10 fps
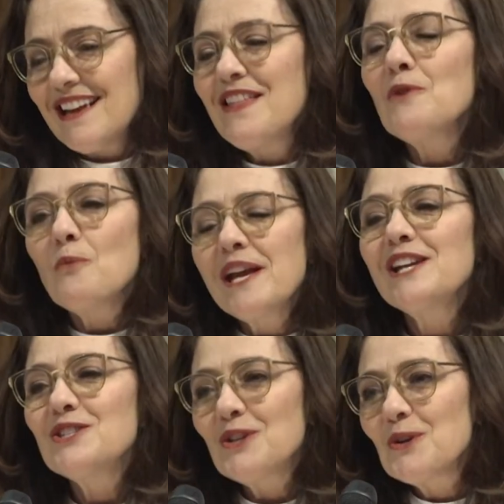then we
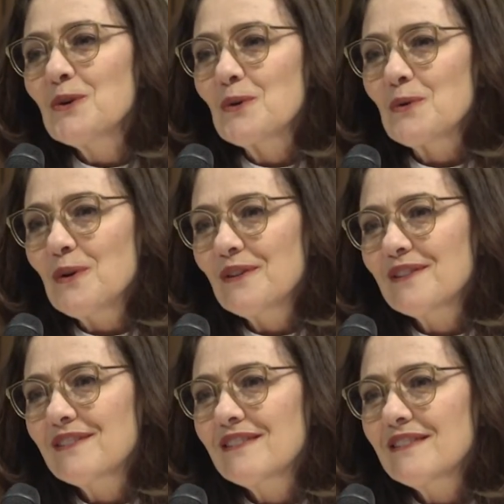too
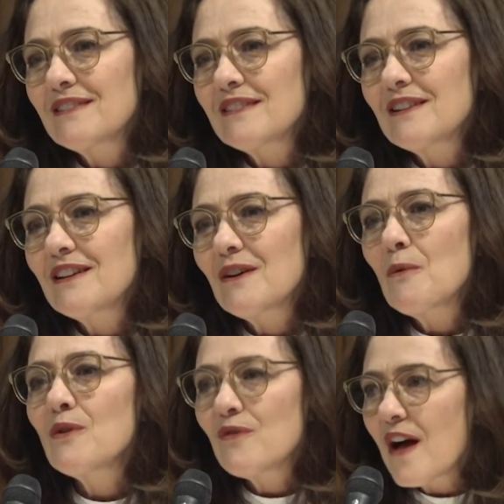
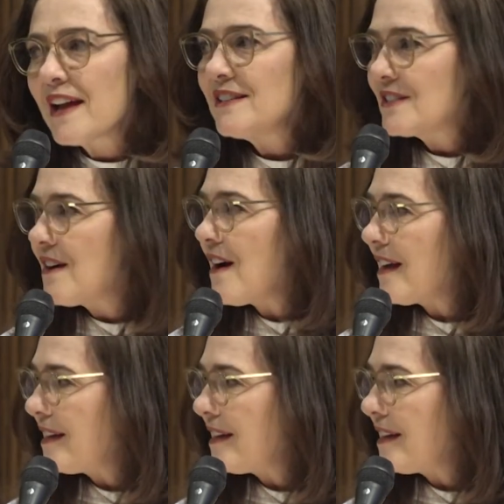will find God.